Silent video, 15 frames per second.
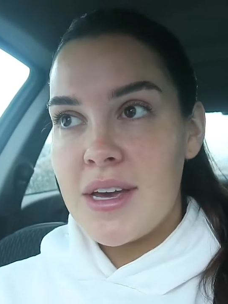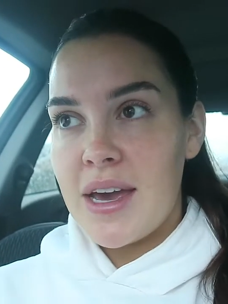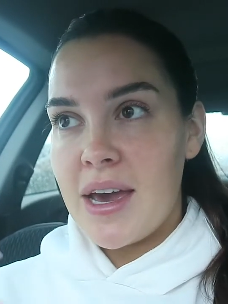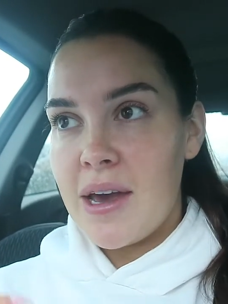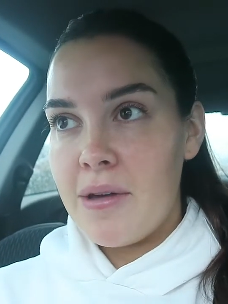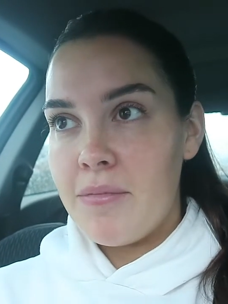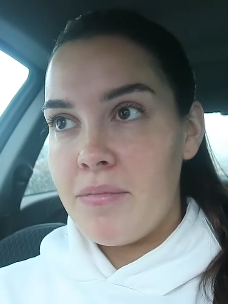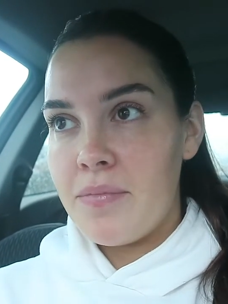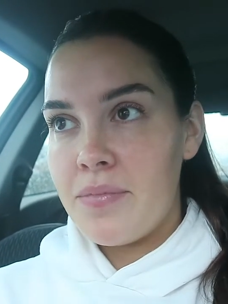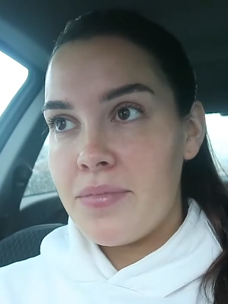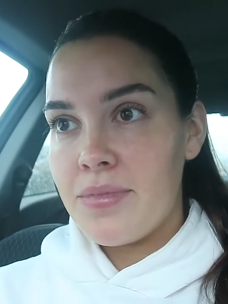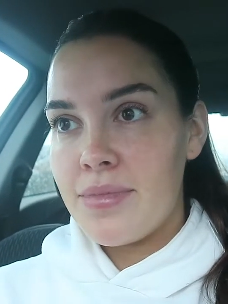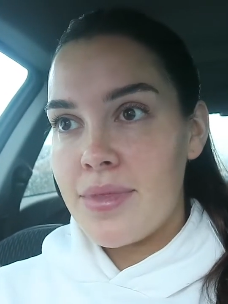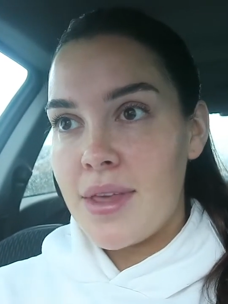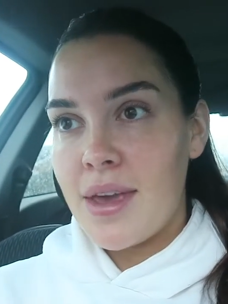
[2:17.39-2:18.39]
Um,
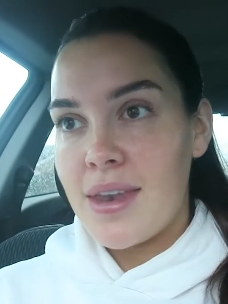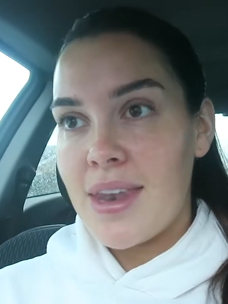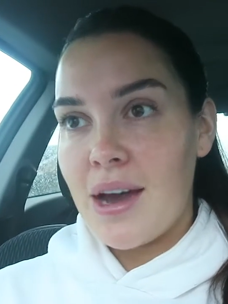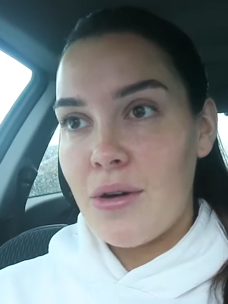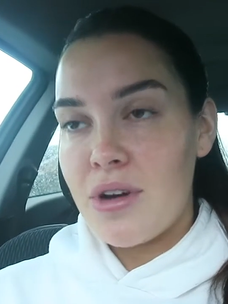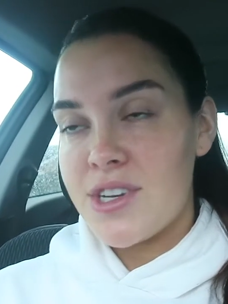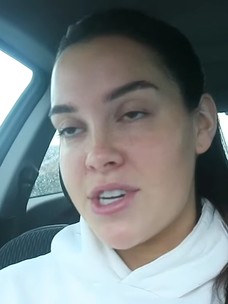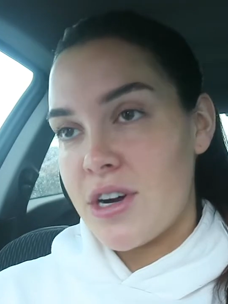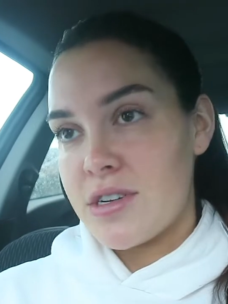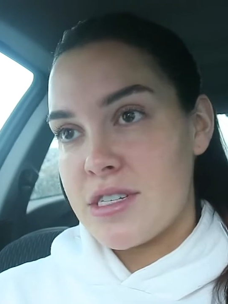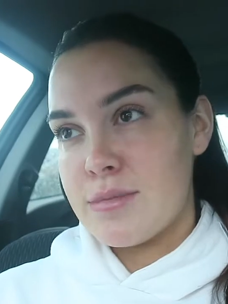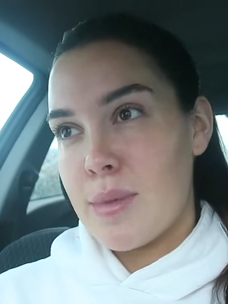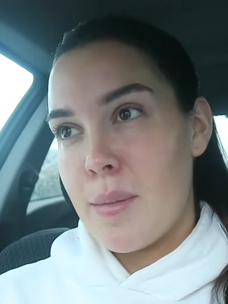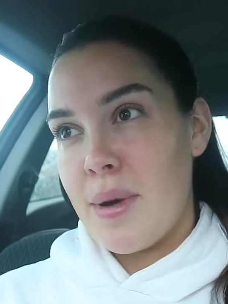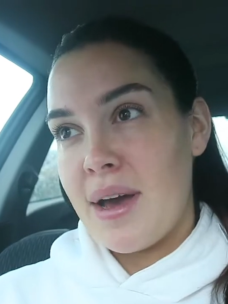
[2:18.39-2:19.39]
and now her charger's
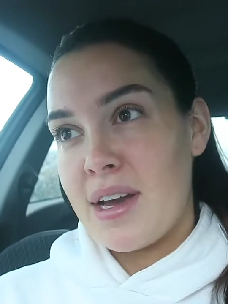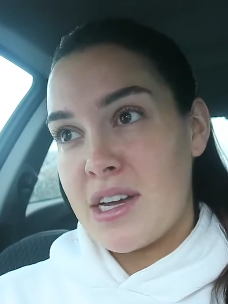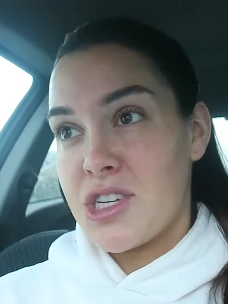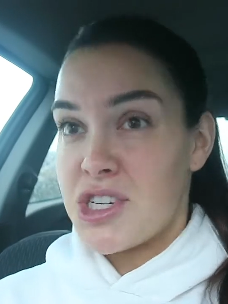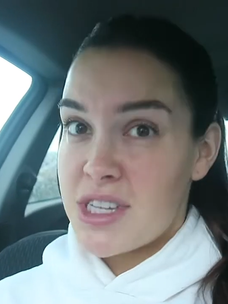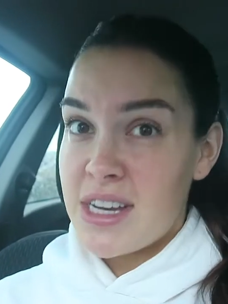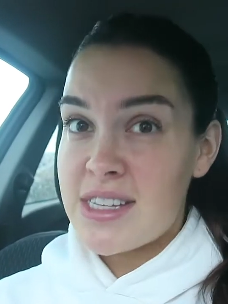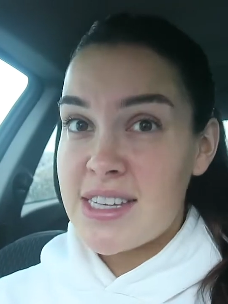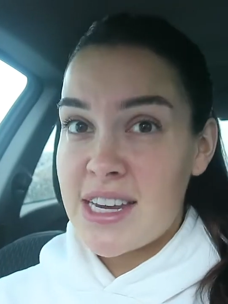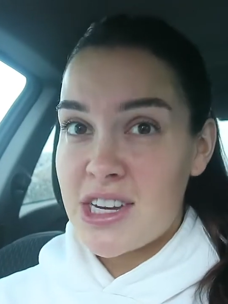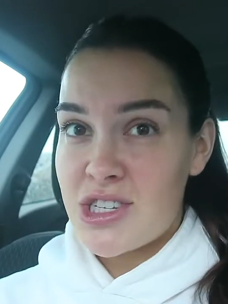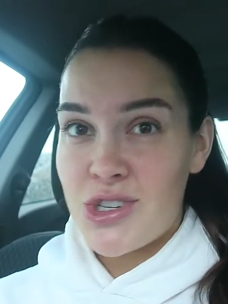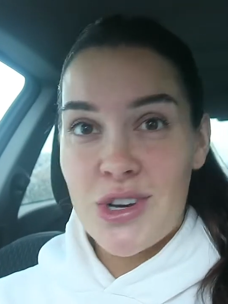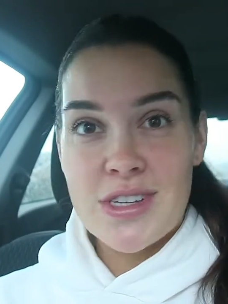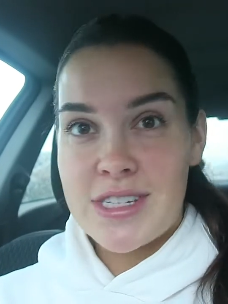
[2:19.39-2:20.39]
in my bag and she needs it
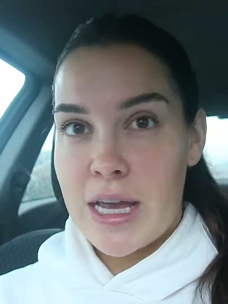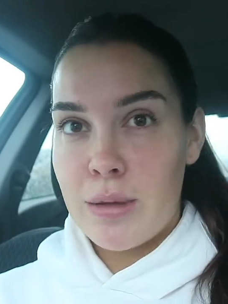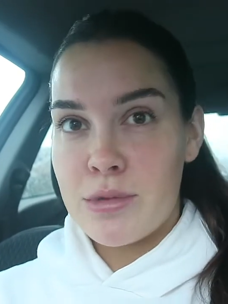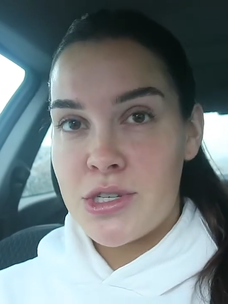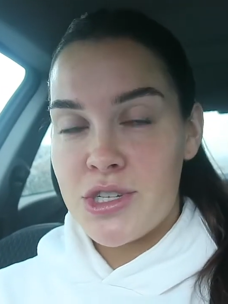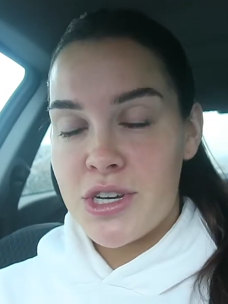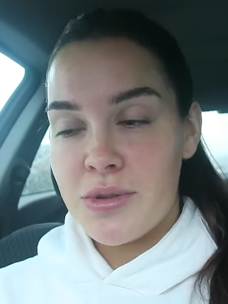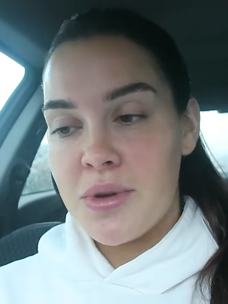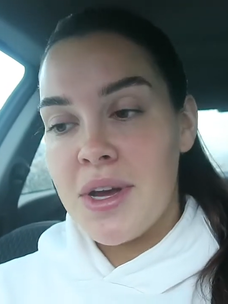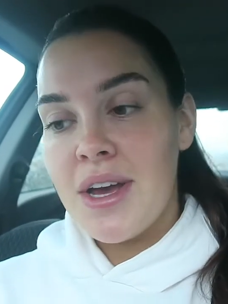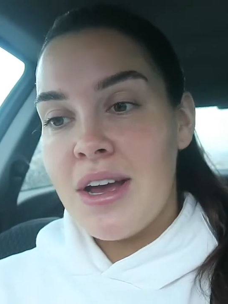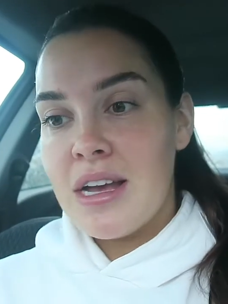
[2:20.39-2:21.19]
because she's got assignments due.